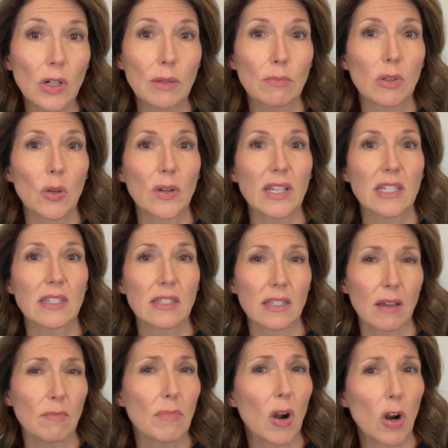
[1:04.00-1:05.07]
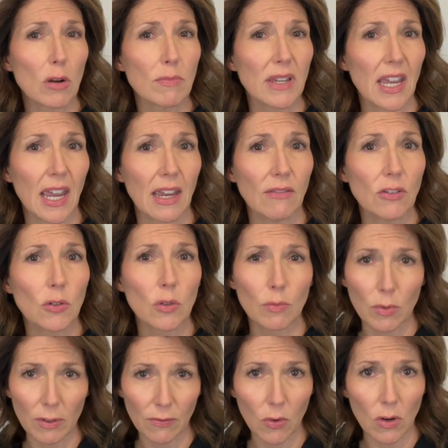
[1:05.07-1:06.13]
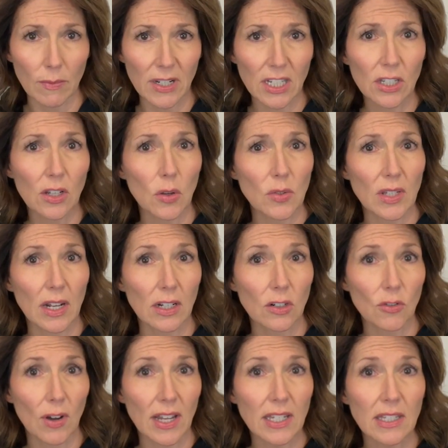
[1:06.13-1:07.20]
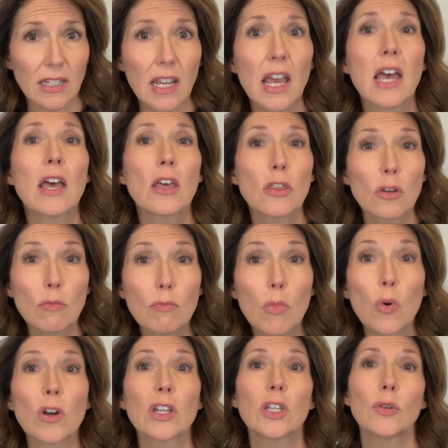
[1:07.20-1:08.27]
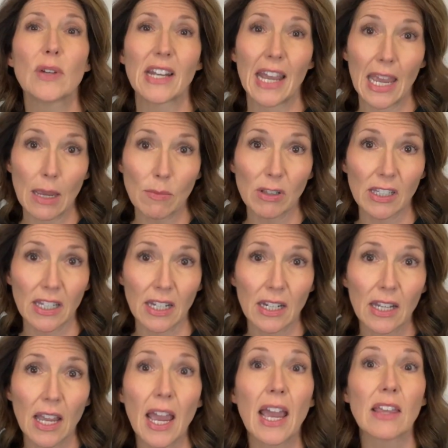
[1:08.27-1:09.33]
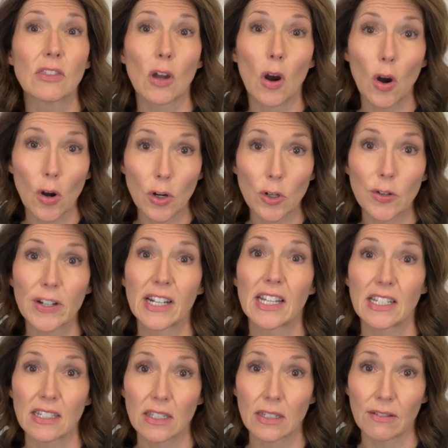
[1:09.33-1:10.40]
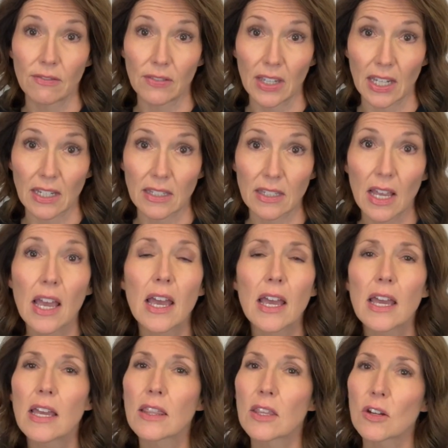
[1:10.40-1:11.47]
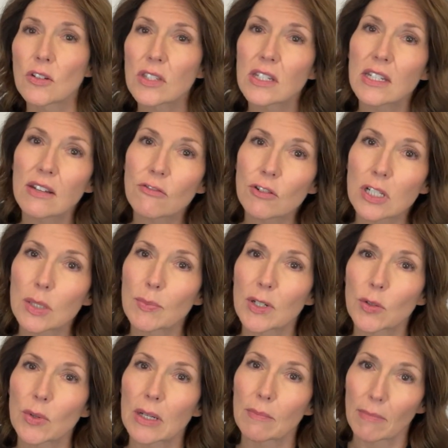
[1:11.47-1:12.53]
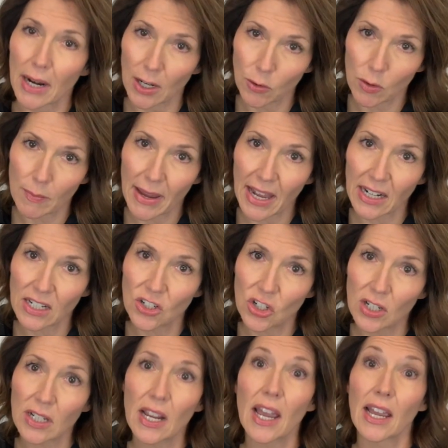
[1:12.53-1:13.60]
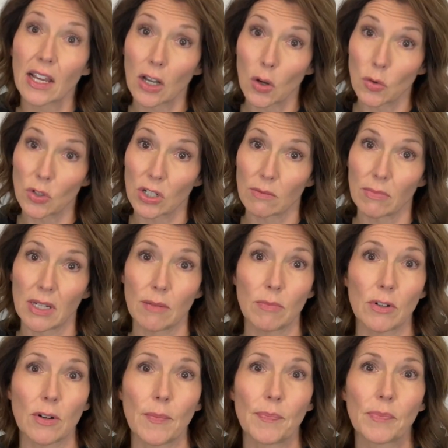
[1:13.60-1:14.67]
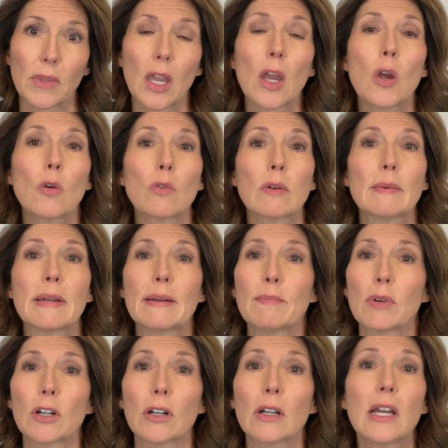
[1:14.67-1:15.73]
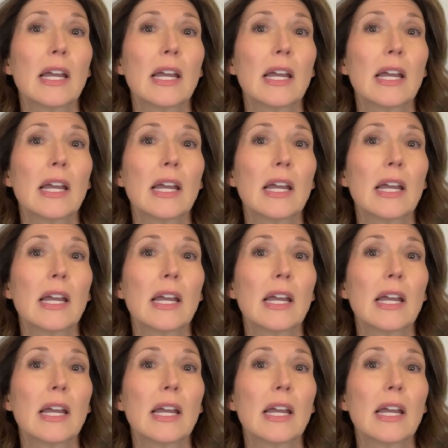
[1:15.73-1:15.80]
employee's subpar behavior or performance goes unaddressed, the more you enable it, and the harder it is to fix. There's a difference between micromanaging and coaching people. Remember,